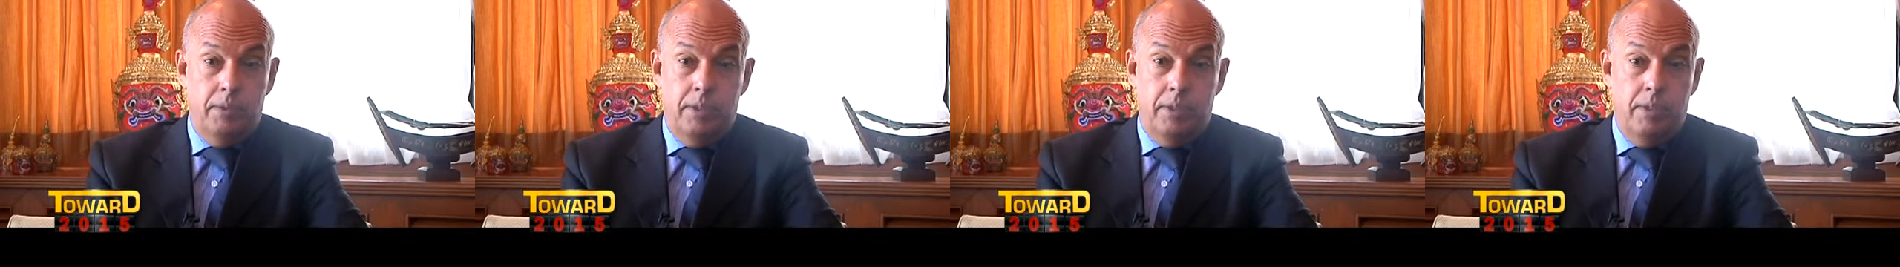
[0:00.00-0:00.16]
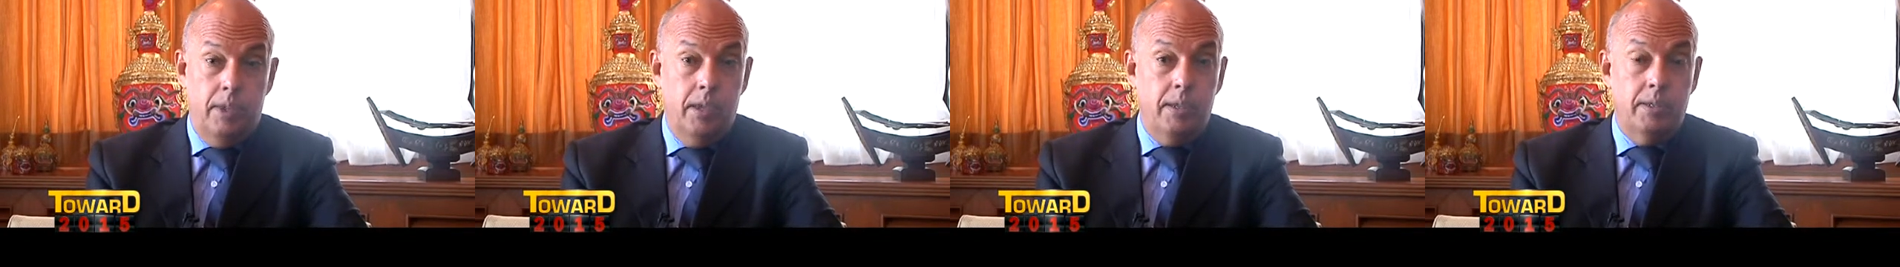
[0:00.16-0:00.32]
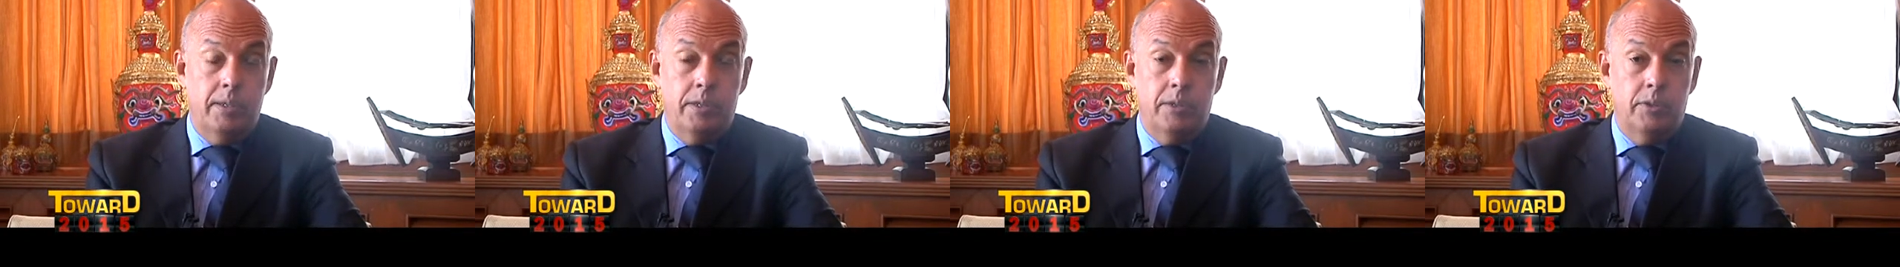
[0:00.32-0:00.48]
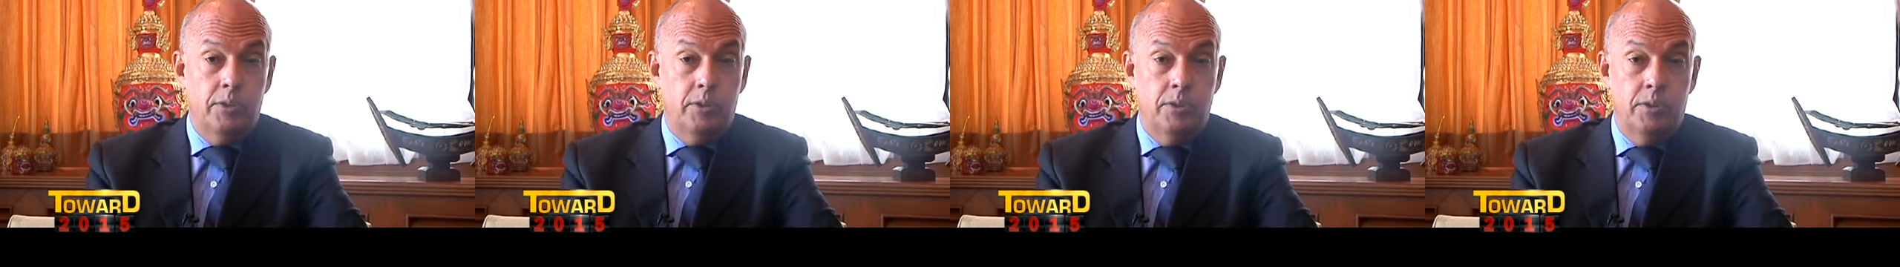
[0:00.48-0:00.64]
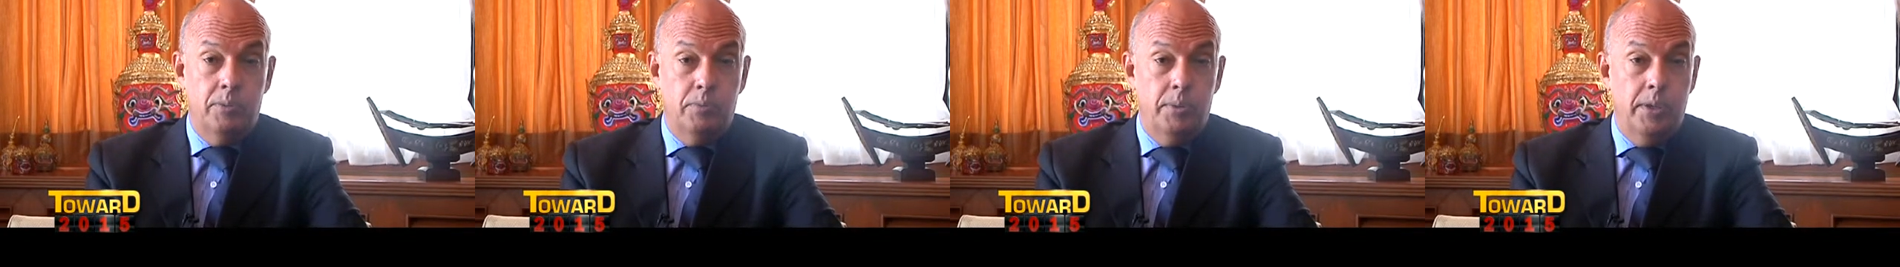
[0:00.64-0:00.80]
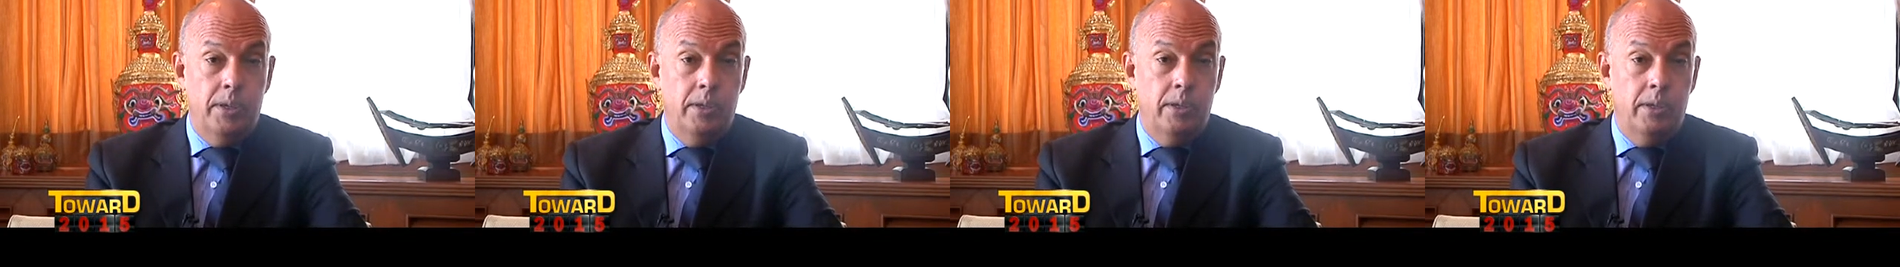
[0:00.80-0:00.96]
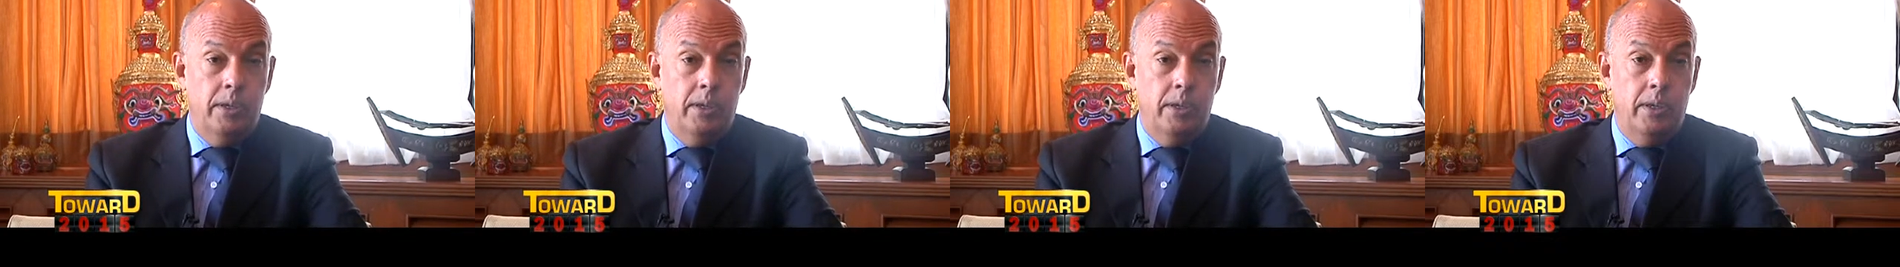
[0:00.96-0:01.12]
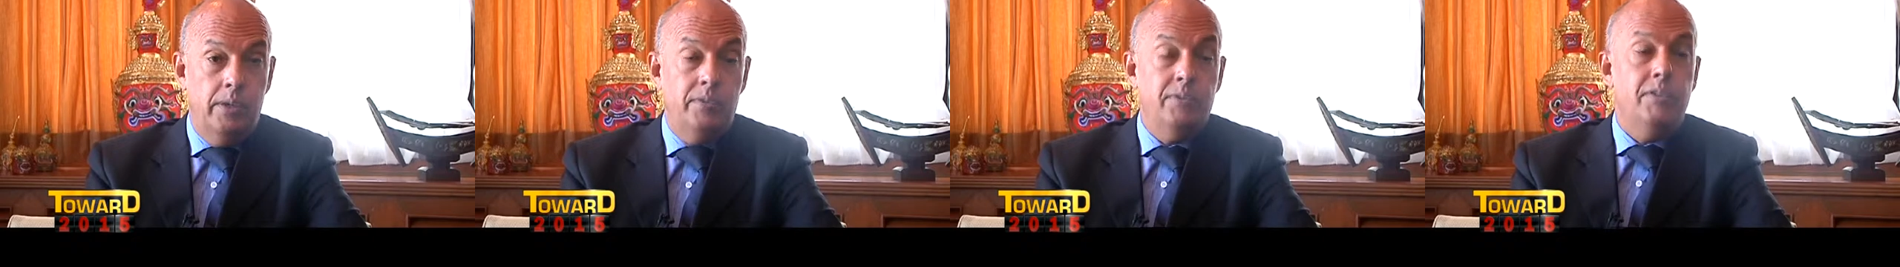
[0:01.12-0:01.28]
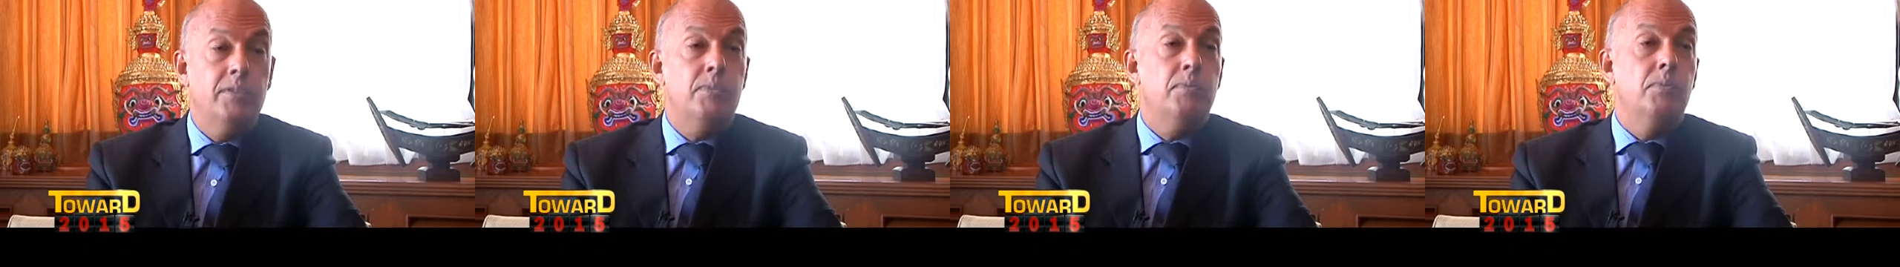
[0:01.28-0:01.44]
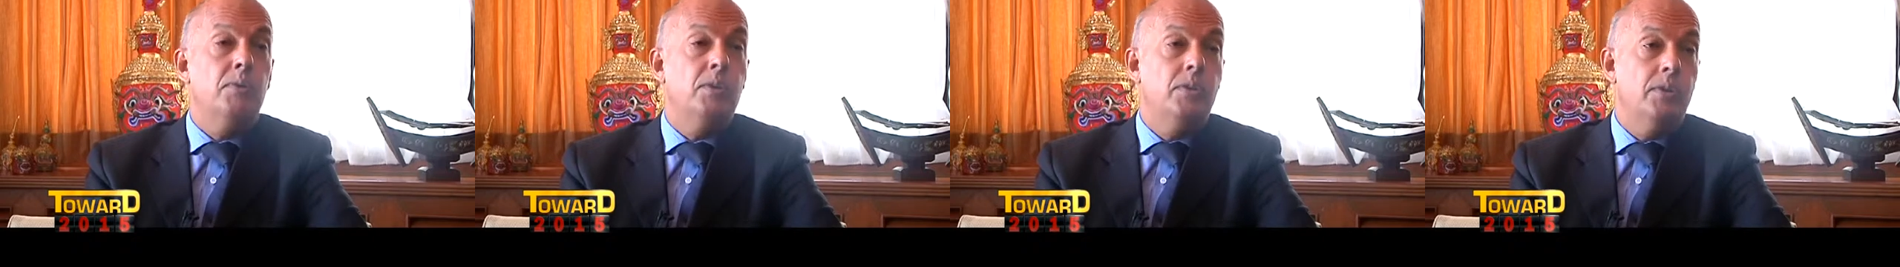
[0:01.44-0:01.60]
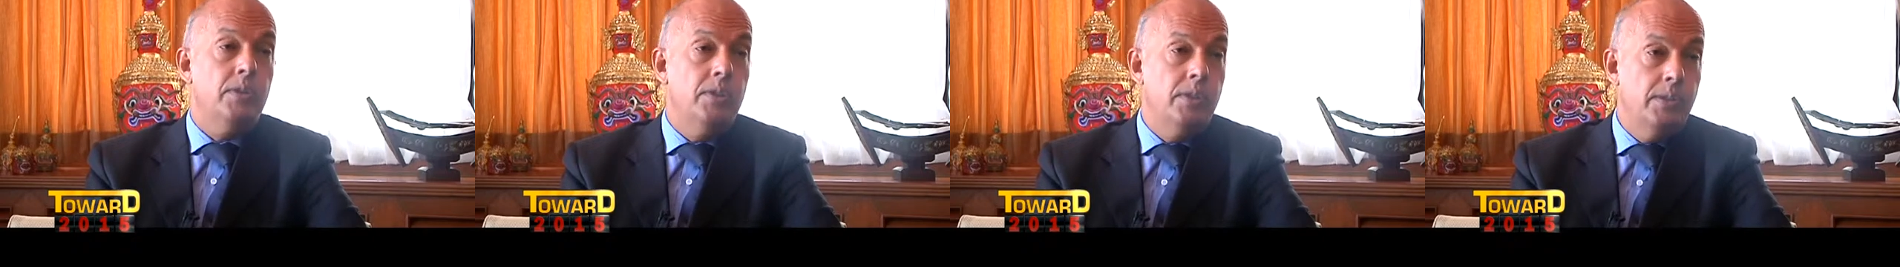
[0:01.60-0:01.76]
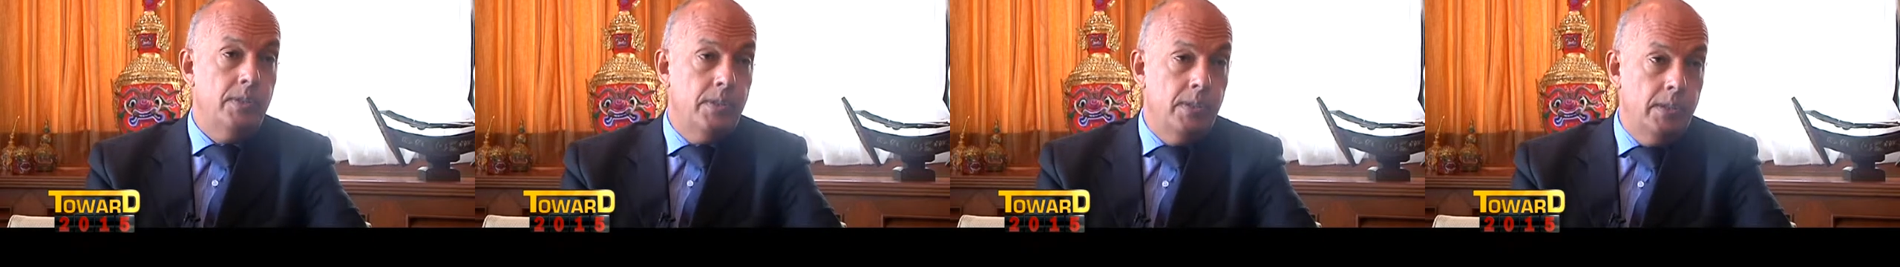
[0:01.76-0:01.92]
things are going to be even
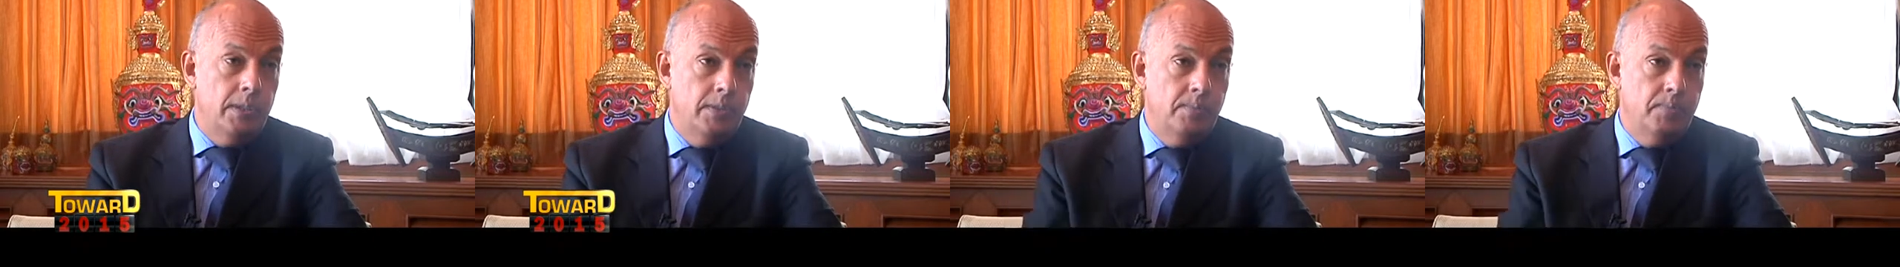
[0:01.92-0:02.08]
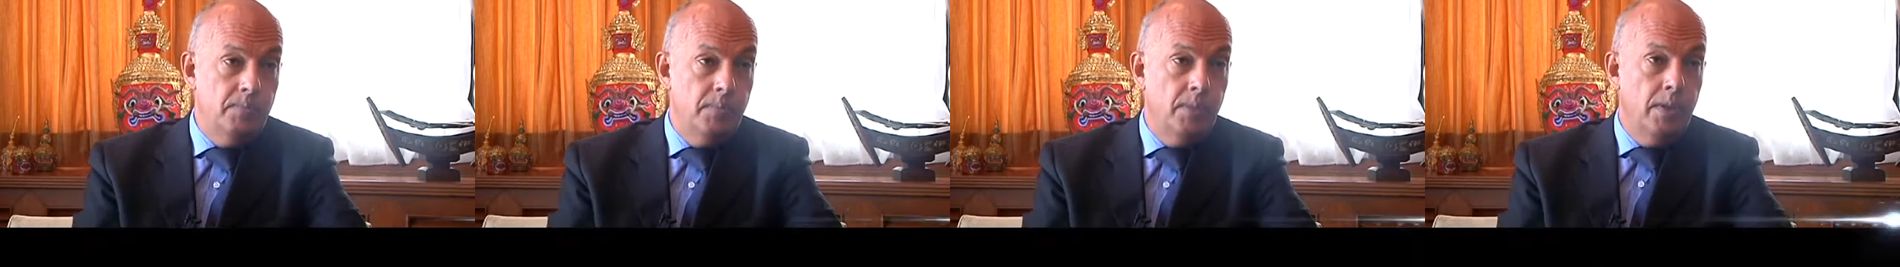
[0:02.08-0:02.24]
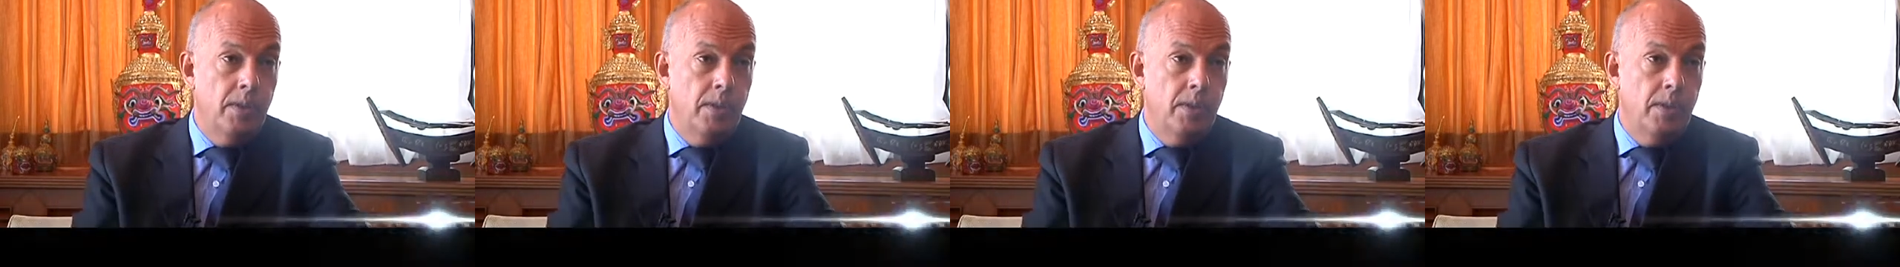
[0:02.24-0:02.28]
more easy.